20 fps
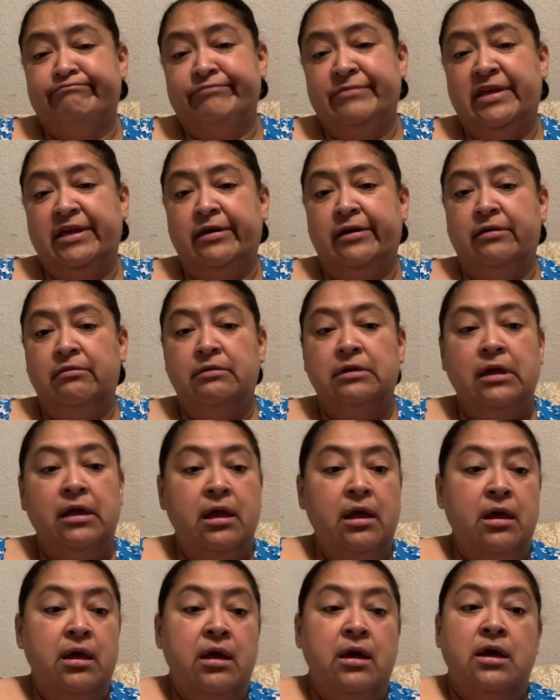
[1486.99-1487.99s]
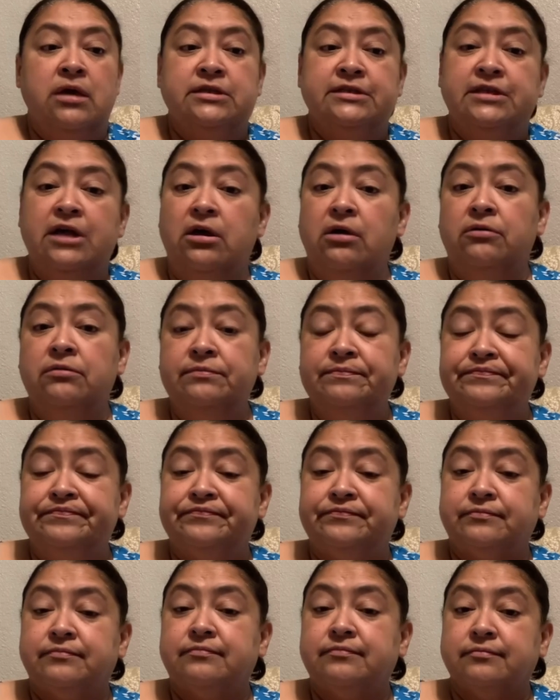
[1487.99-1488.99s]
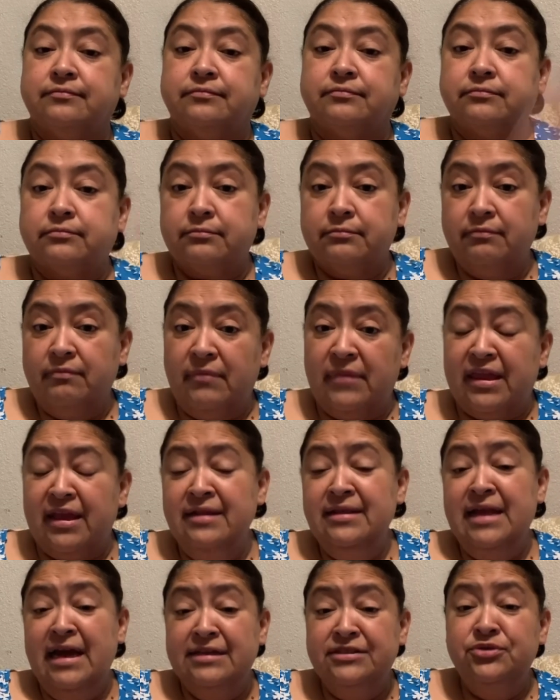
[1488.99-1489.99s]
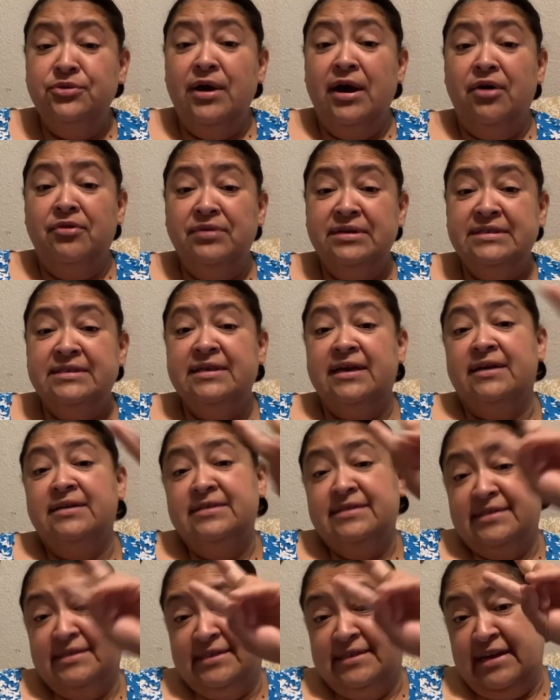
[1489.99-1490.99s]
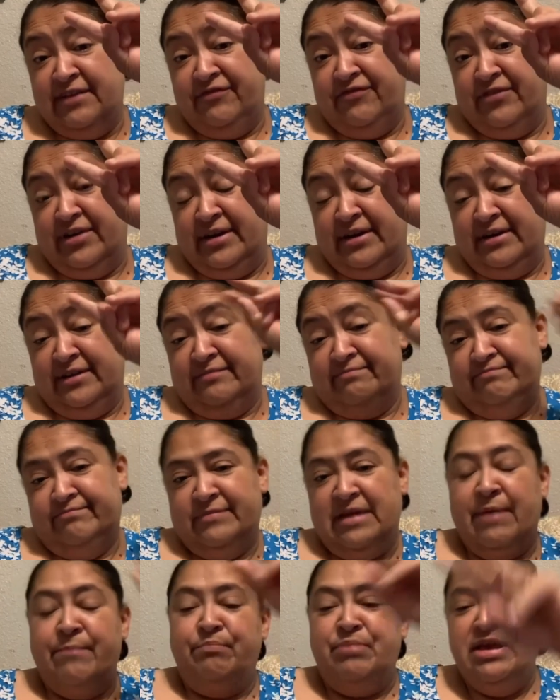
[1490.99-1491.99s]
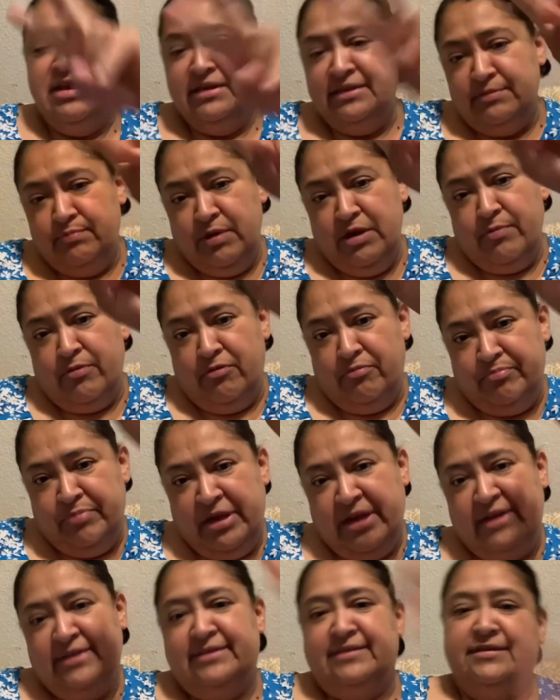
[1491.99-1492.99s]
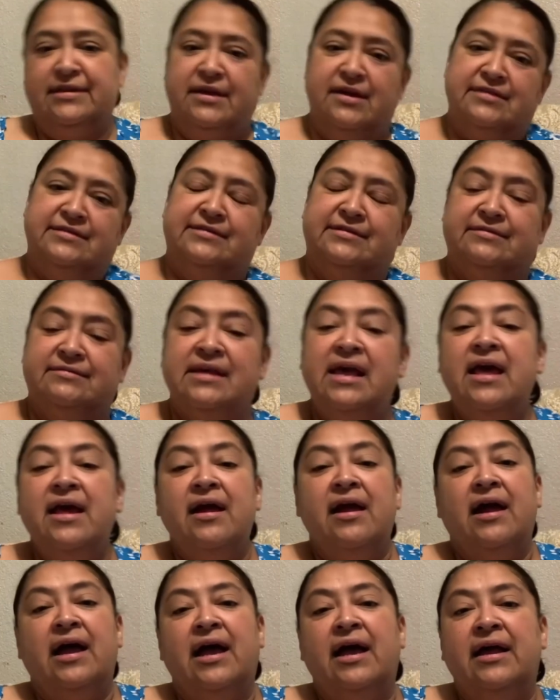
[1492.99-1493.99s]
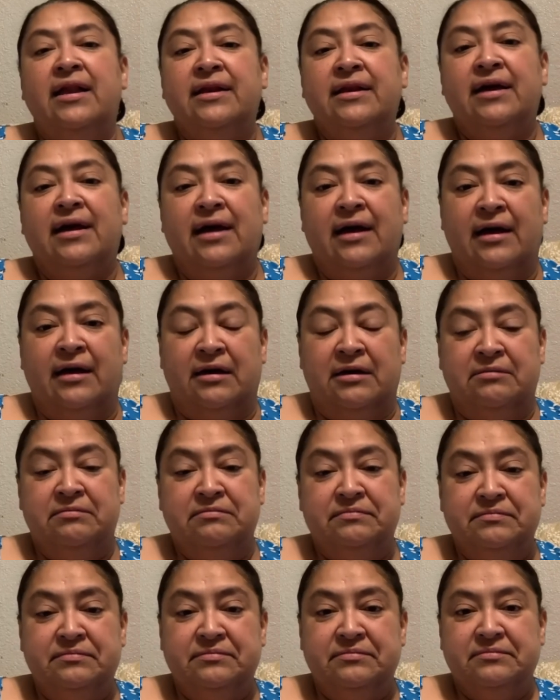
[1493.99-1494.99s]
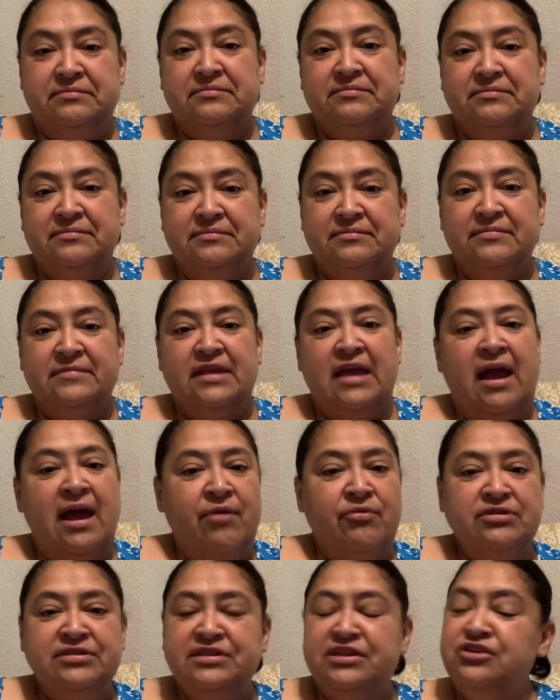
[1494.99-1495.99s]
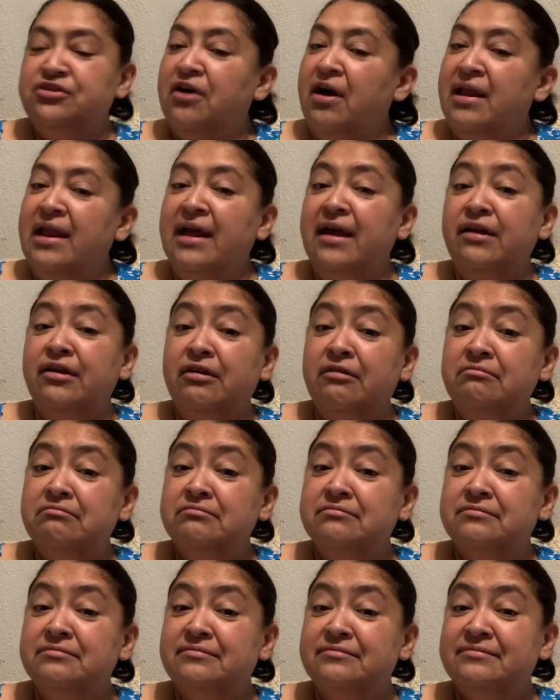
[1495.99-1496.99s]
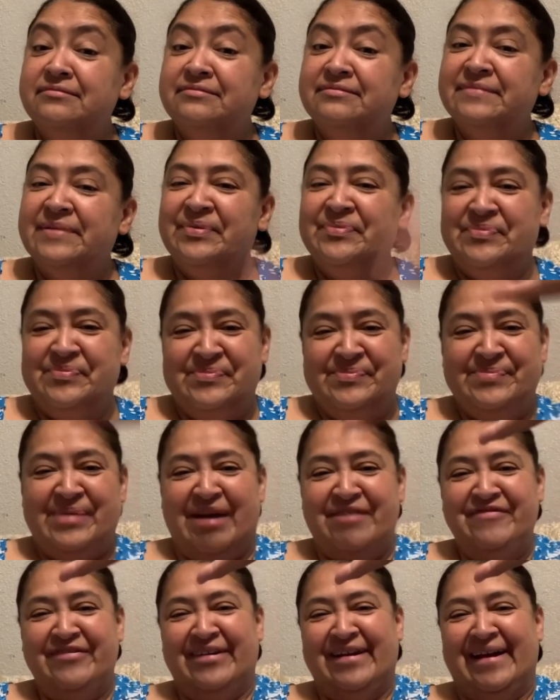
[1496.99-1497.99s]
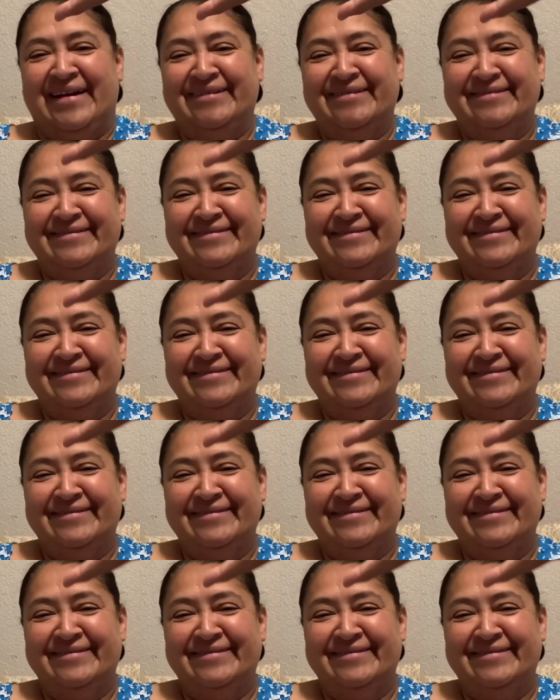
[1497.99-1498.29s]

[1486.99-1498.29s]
Okay, so. And that's why I always say stay friendly. And peace, people, peace, yes. And I will see you all later. Bye for now.